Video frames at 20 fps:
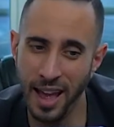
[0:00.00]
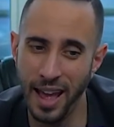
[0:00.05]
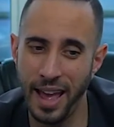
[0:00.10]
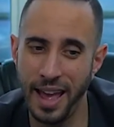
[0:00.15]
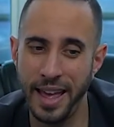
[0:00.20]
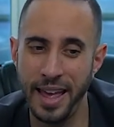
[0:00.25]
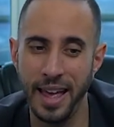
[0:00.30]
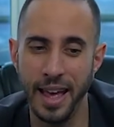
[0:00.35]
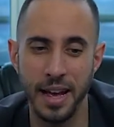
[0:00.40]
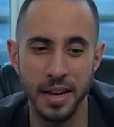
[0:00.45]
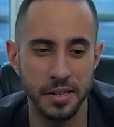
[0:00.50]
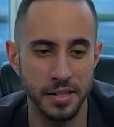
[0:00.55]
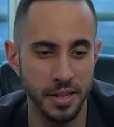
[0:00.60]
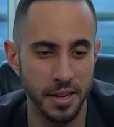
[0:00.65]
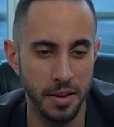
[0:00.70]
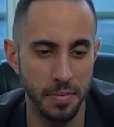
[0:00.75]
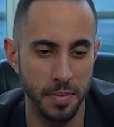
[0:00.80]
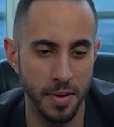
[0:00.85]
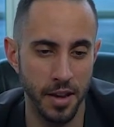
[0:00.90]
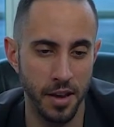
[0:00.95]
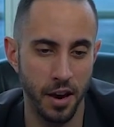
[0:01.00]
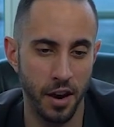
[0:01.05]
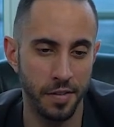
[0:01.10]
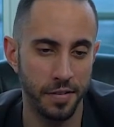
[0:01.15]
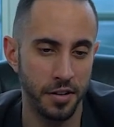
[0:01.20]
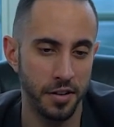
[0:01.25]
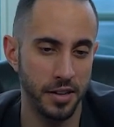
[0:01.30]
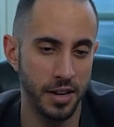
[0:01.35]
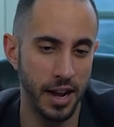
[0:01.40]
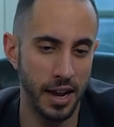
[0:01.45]
ASEP
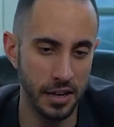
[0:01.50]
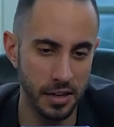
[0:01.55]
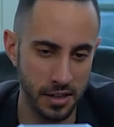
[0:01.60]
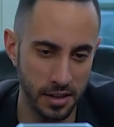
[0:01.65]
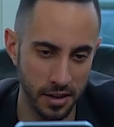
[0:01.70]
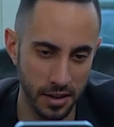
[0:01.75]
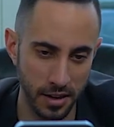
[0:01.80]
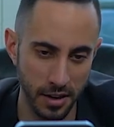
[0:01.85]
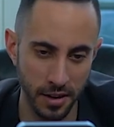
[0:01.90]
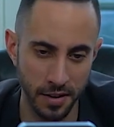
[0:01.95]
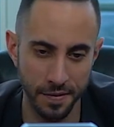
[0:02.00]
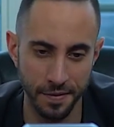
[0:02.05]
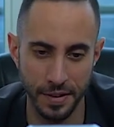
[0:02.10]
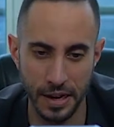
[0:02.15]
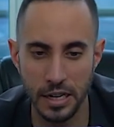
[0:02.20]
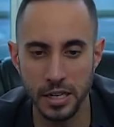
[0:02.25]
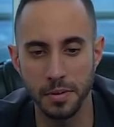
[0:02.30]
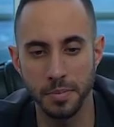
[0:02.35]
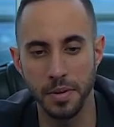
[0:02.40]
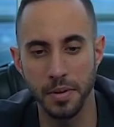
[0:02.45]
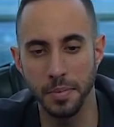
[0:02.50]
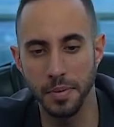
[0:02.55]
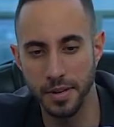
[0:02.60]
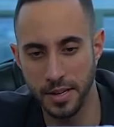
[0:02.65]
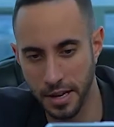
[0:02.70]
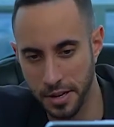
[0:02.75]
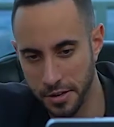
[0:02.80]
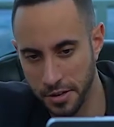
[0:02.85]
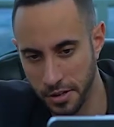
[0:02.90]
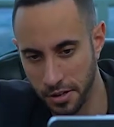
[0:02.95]
offers excellent investment
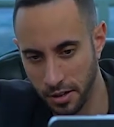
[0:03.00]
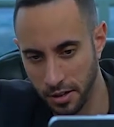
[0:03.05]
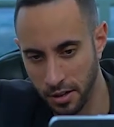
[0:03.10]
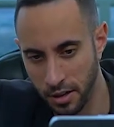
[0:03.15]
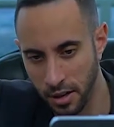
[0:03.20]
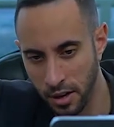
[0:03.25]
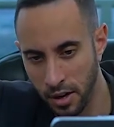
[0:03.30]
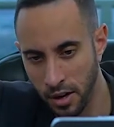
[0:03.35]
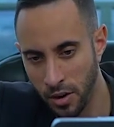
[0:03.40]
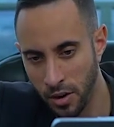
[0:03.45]
potential